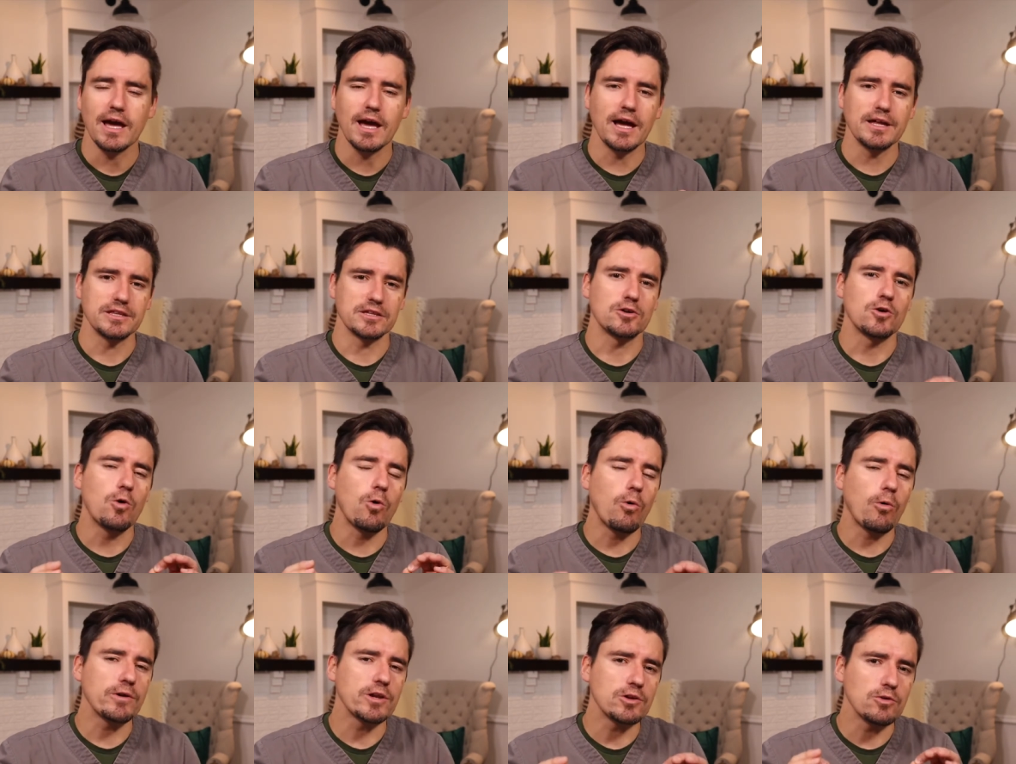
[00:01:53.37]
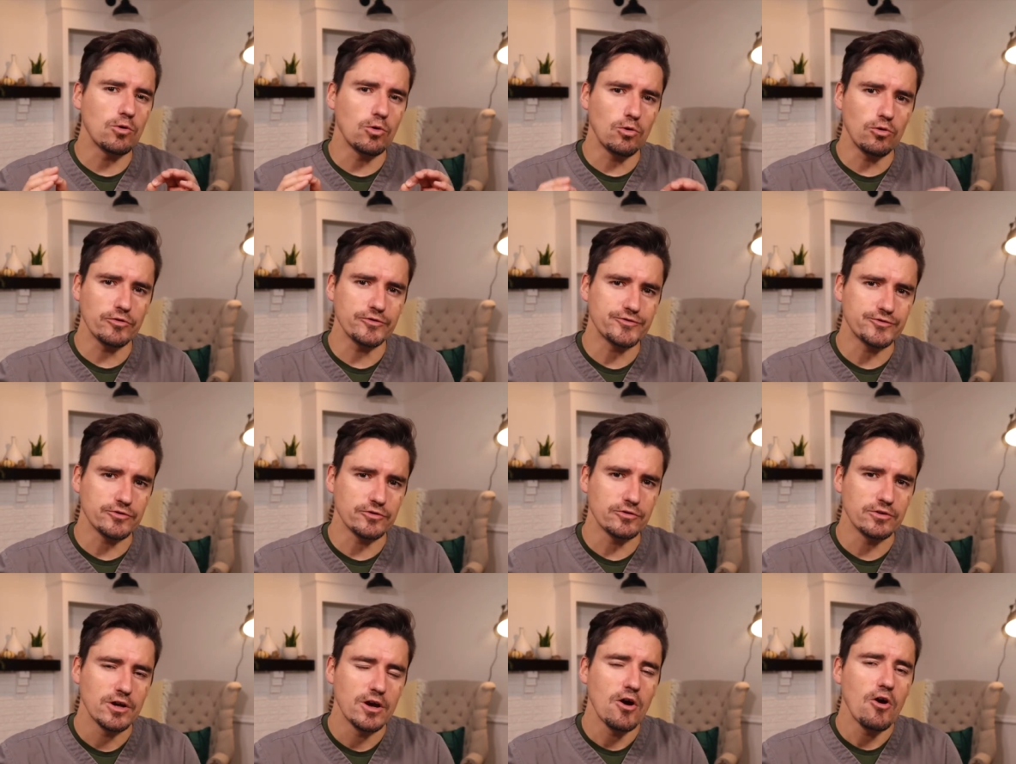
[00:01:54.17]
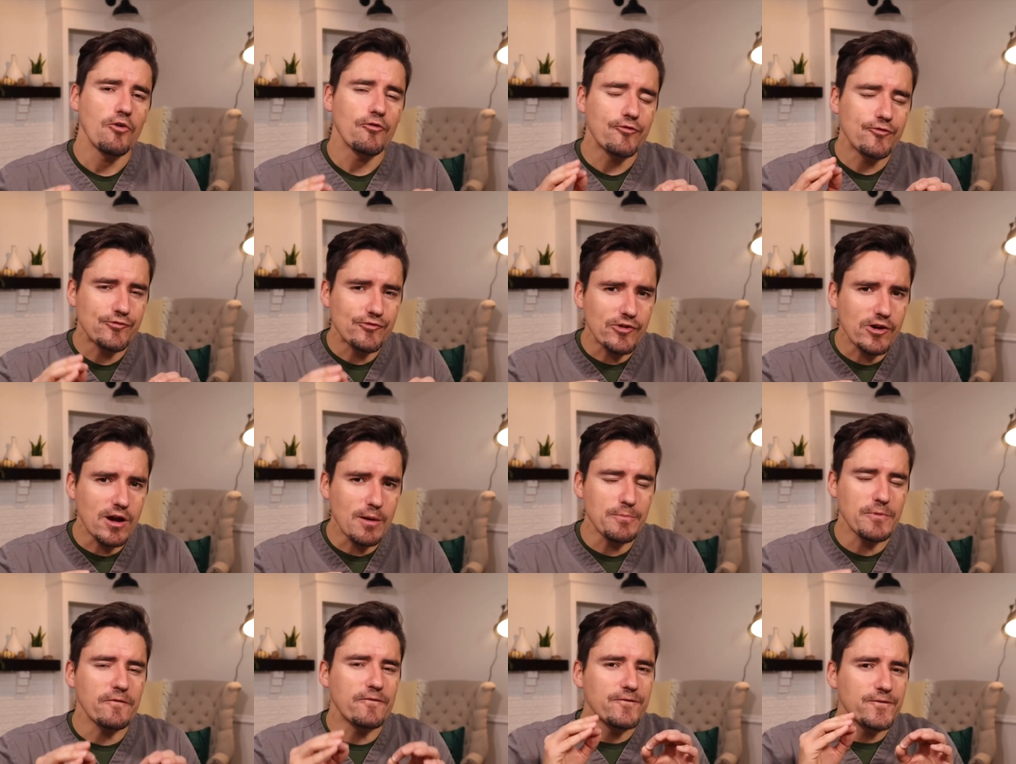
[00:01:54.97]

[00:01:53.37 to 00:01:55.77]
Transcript: has a corneal ulcer from the